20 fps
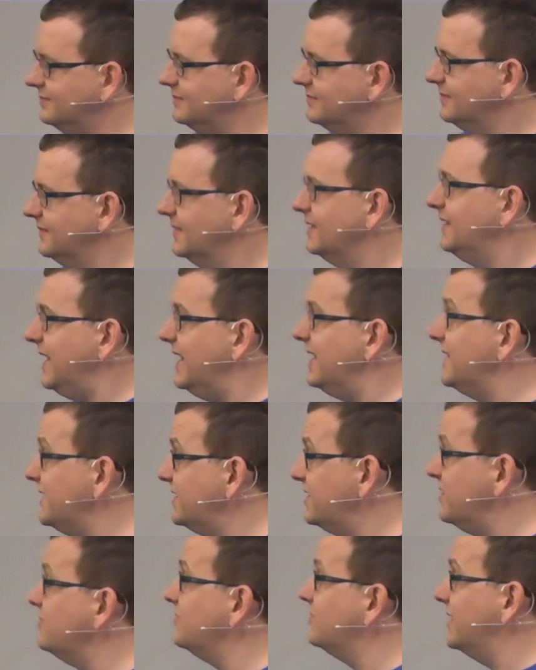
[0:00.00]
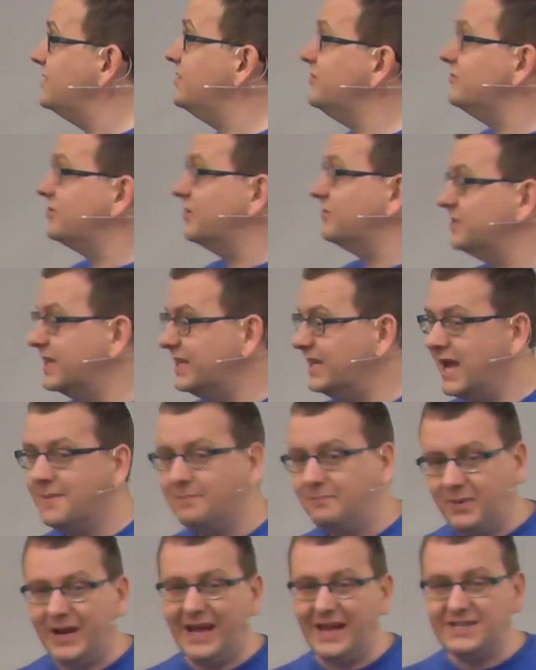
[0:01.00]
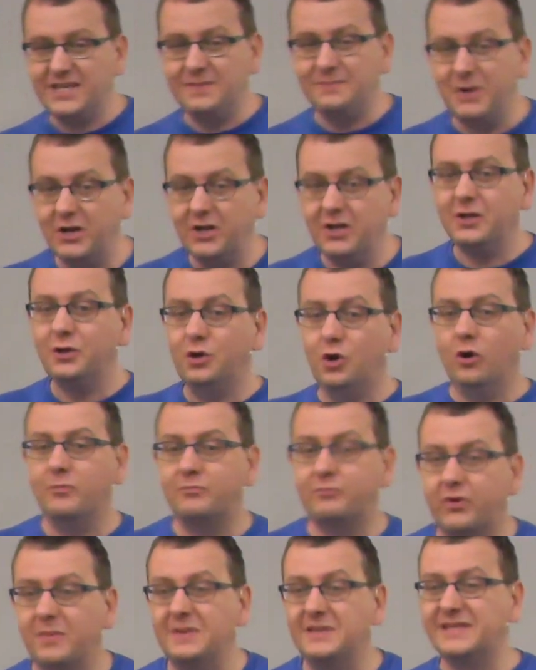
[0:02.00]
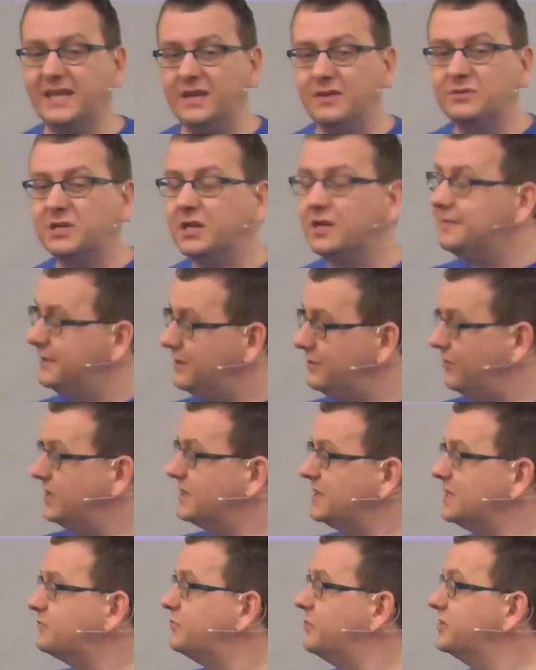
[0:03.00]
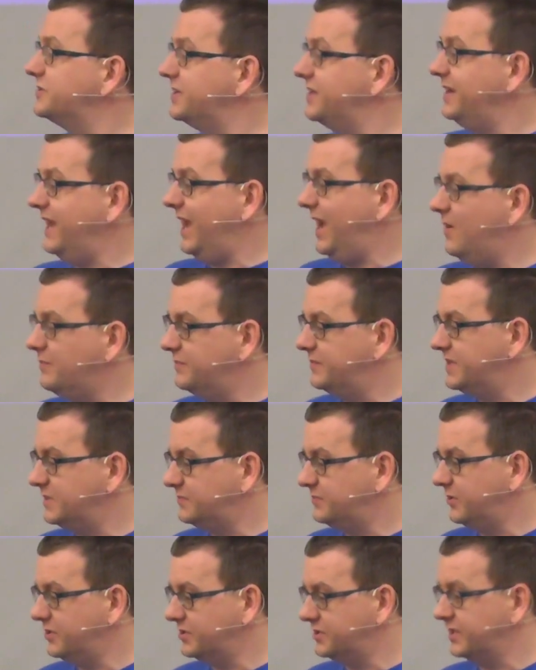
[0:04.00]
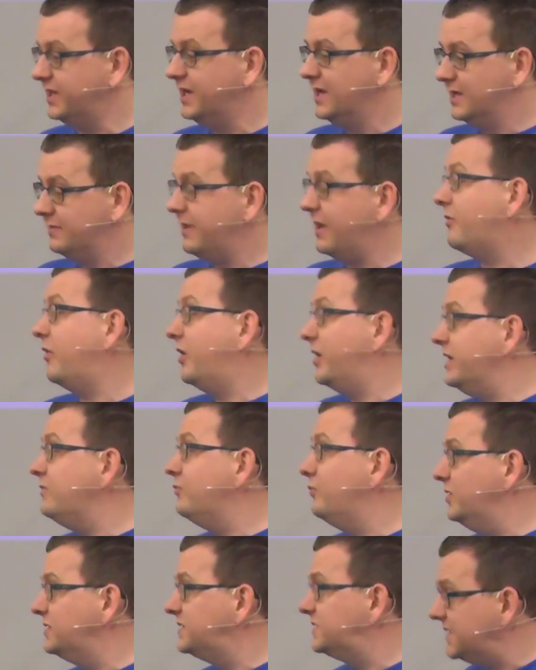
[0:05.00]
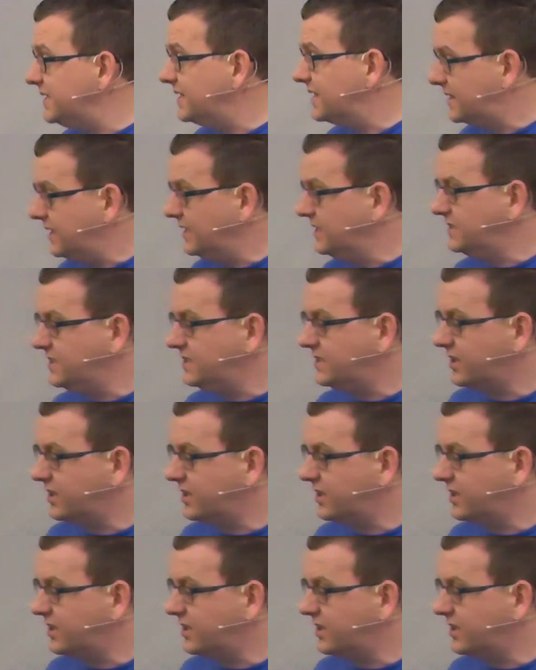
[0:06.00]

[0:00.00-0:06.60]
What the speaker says: Yeah, they do, don't they? Yeah, but God promised that he was going to be with this person and help this person, no matter what, and he would see the things he'd done